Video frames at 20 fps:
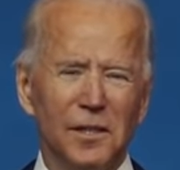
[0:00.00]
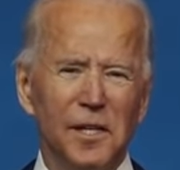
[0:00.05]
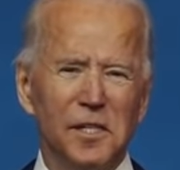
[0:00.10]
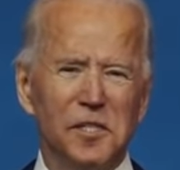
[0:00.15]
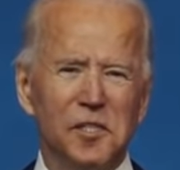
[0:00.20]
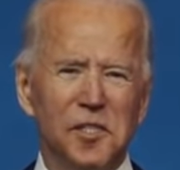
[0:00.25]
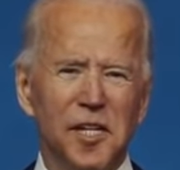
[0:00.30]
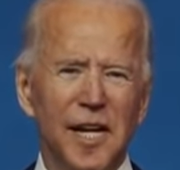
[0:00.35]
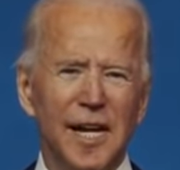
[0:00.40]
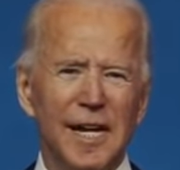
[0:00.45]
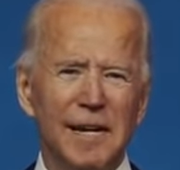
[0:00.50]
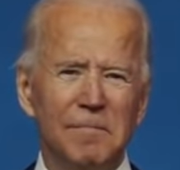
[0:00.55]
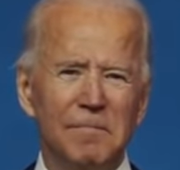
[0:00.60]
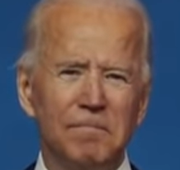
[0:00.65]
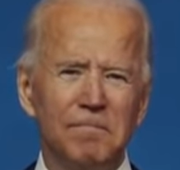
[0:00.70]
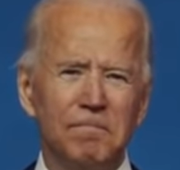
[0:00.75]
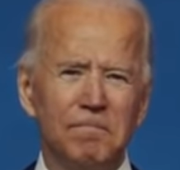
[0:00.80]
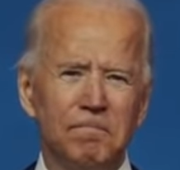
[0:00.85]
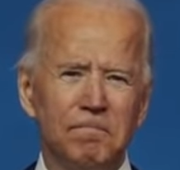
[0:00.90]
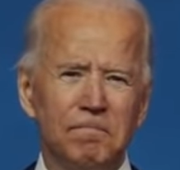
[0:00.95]
To this
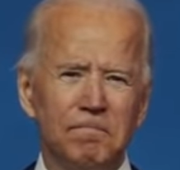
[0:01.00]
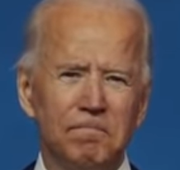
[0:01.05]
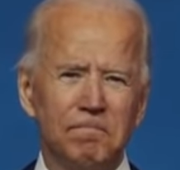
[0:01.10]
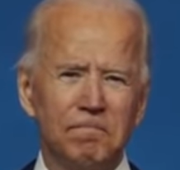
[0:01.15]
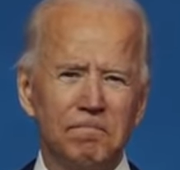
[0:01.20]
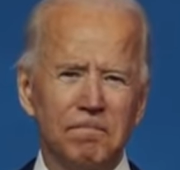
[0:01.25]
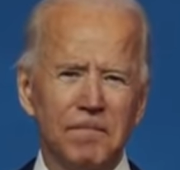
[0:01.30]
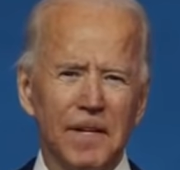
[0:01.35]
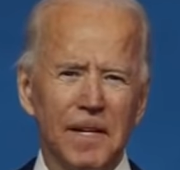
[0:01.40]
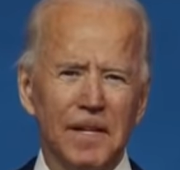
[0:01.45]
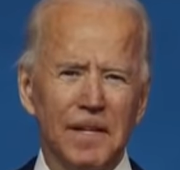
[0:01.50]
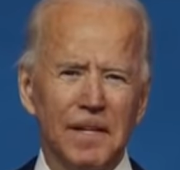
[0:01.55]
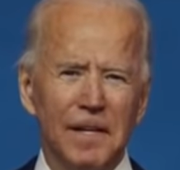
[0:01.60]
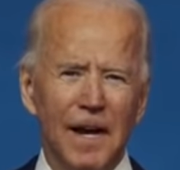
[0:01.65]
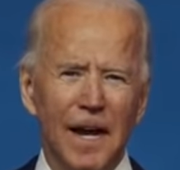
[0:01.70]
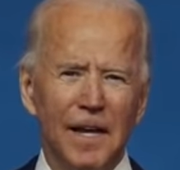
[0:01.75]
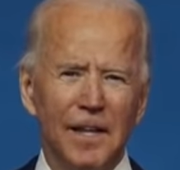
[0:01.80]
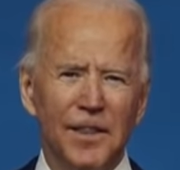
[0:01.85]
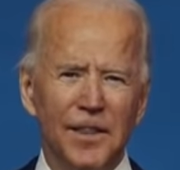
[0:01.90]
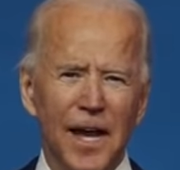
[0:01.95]
team,
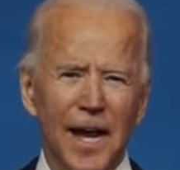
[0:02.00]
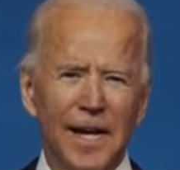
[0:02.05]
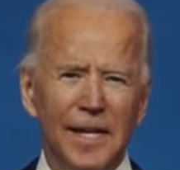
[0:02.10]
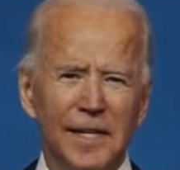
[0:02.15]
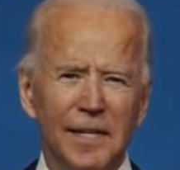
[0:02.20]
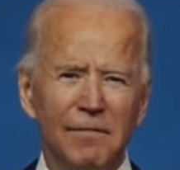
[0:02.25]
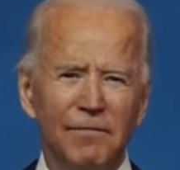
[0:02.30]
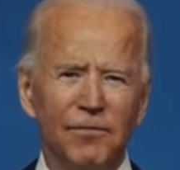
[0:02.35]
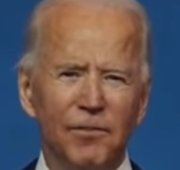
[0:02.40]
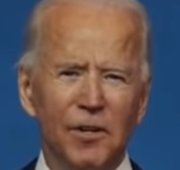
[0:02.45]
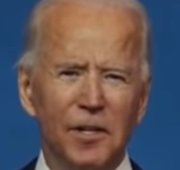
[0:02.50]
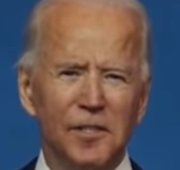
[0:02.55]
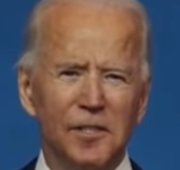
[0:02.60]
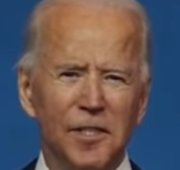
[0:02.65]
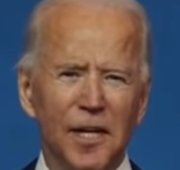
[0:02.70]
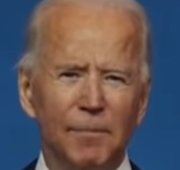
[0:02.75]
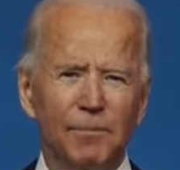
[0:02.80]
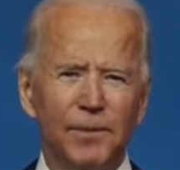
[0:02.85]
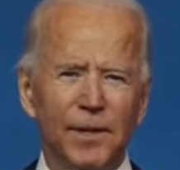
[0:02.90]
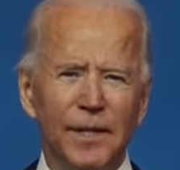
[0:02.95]
I thank them for
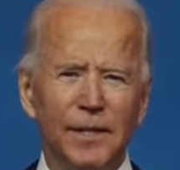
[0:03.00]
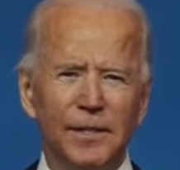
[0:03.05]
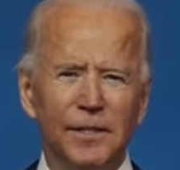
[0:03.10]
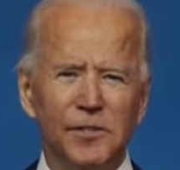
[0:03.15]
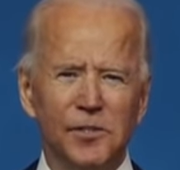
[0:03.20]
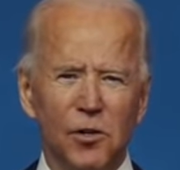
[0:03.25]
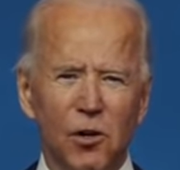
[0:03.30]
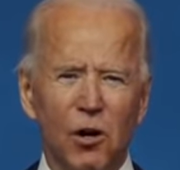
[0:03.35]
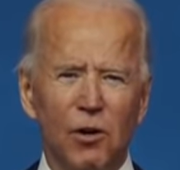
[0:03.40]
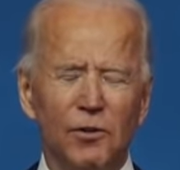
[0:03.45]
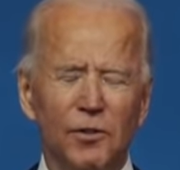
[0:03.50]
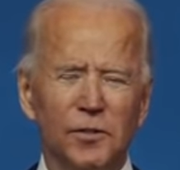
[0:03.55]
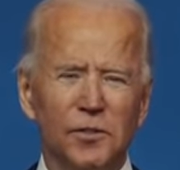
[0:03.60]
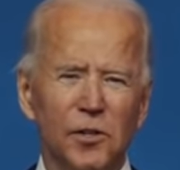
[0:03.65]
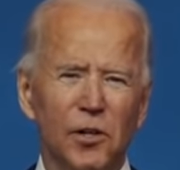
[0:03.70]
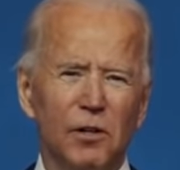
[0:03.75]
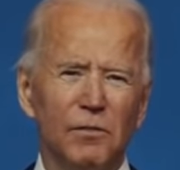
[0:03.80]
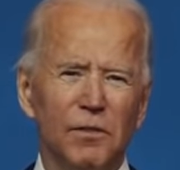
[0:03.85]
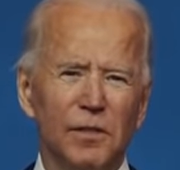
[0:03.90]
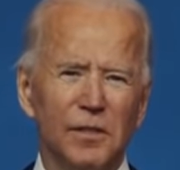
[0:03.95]
accepting this call to
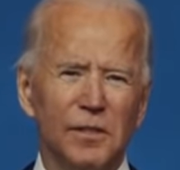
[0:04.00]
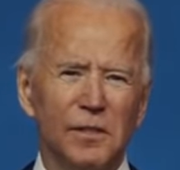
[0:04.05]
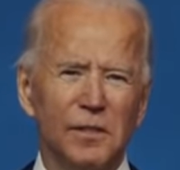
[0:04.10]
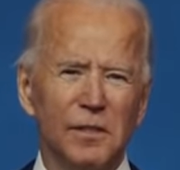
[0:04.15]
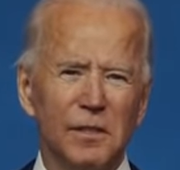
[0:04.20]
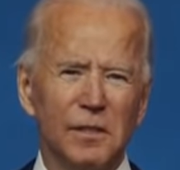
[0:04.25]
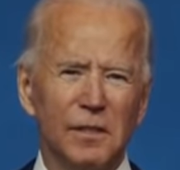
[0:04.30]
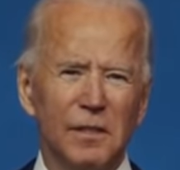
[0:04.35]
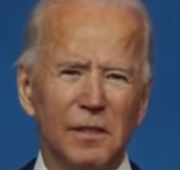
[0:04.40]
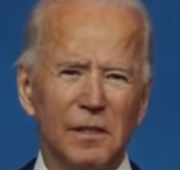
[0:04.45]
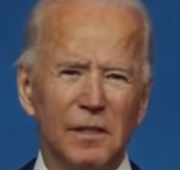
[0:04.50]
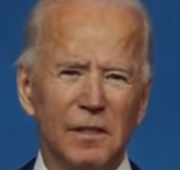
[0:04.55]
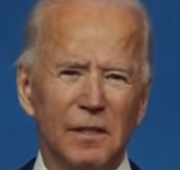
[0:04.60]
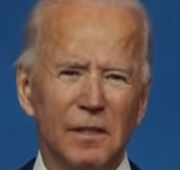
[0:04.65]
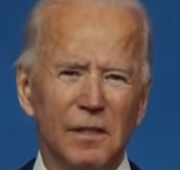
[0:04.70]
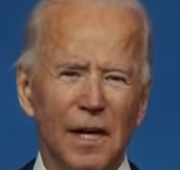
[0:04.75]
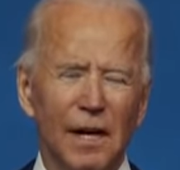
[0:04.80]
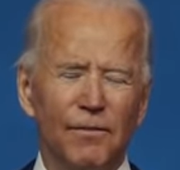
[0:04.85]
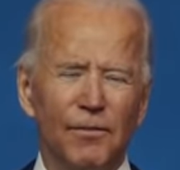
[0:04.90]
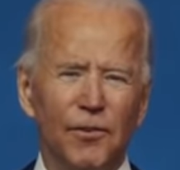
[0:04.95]
service.
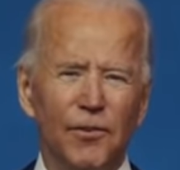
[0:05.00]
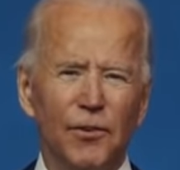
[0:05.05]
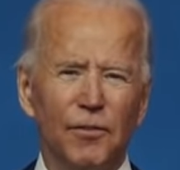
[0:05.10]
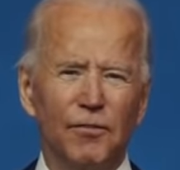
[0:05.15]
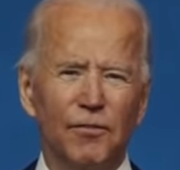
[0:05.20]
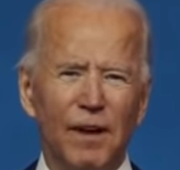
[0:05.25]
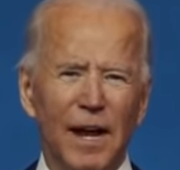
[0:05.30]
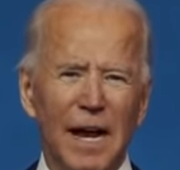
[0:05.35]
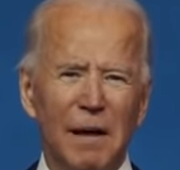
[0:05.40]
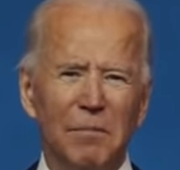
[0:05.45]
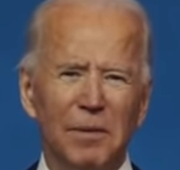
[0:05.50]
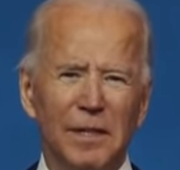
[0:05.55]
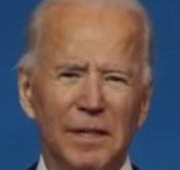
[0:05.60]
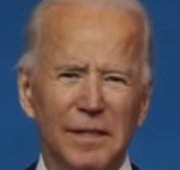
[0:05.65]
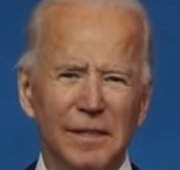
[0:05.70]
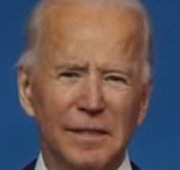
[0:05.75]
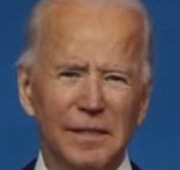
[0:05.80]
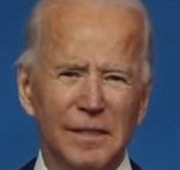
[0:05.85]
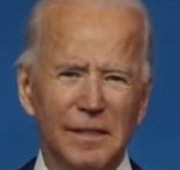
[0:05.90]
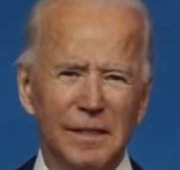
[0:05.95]
And for their
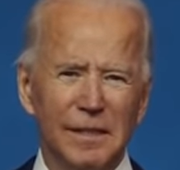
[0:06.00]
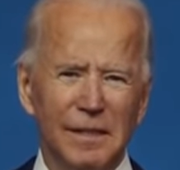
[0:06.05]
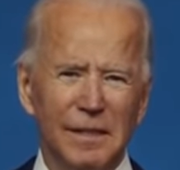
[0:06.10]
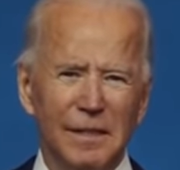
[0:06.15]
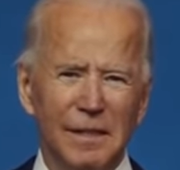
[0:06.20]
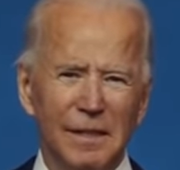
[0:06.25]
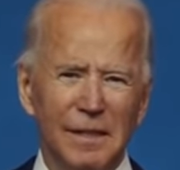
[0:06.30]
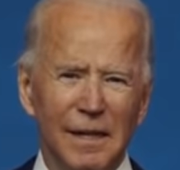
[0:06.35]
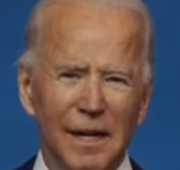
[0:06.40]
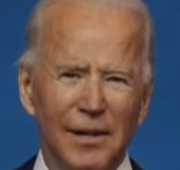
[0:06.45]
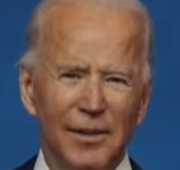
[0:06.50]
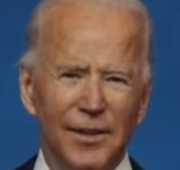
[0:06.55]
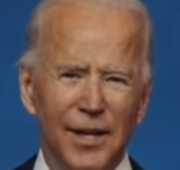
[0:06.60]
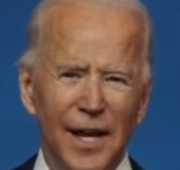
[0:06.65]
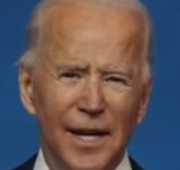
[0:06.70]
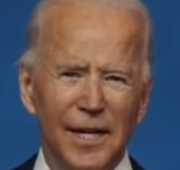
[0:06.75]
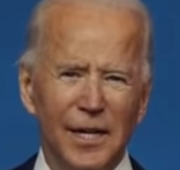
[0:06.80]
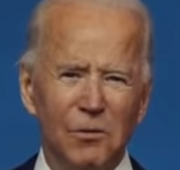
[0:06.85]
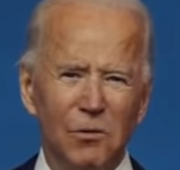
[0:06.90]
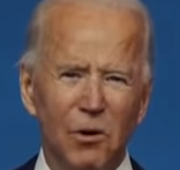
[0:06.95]
families, I
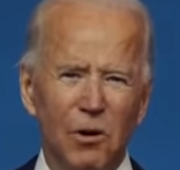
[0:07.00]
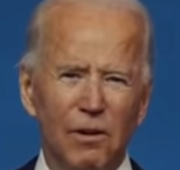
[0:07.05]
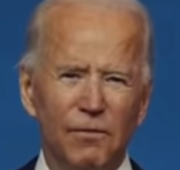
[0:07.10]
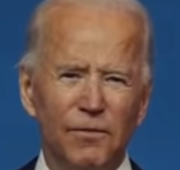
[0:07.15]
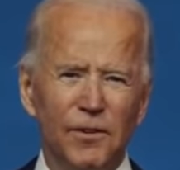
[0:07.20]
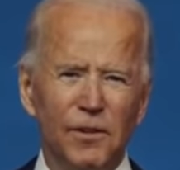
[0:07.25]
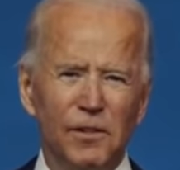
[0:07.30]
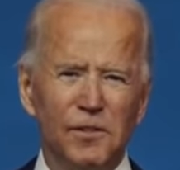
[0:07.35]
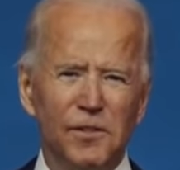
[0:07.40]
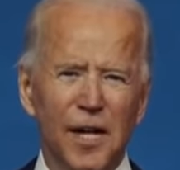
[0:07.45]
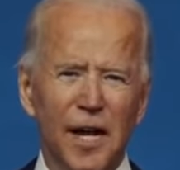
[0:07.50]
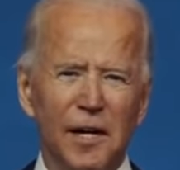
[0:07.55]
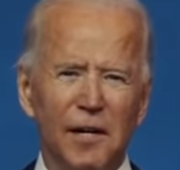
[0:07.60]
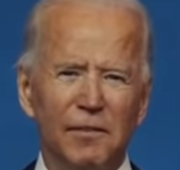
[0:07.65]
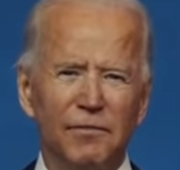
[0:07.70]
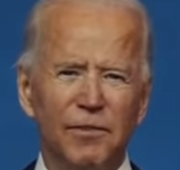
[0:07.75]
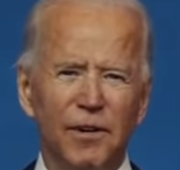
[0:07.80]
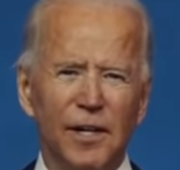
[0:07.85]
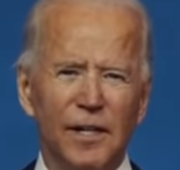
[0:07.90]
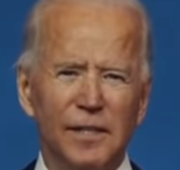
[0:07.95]
thank you all for your
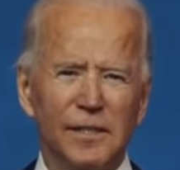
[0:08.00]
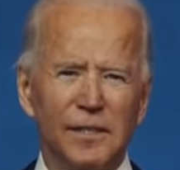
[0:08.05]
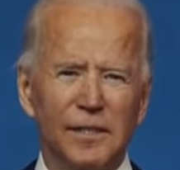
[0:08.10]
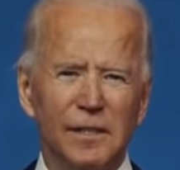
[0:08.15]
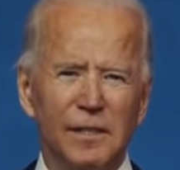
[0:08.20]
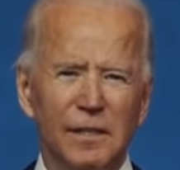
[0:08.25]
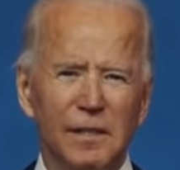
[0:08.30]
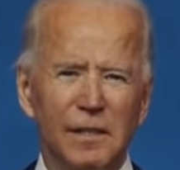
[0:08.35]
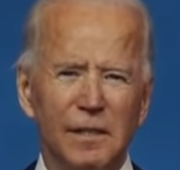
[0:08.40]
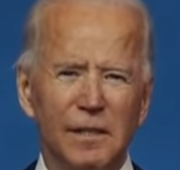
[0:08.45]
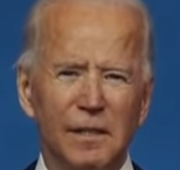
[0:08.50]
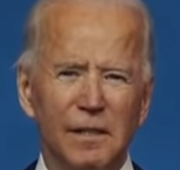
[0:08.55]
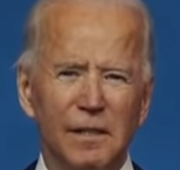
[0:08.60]
sacrifice.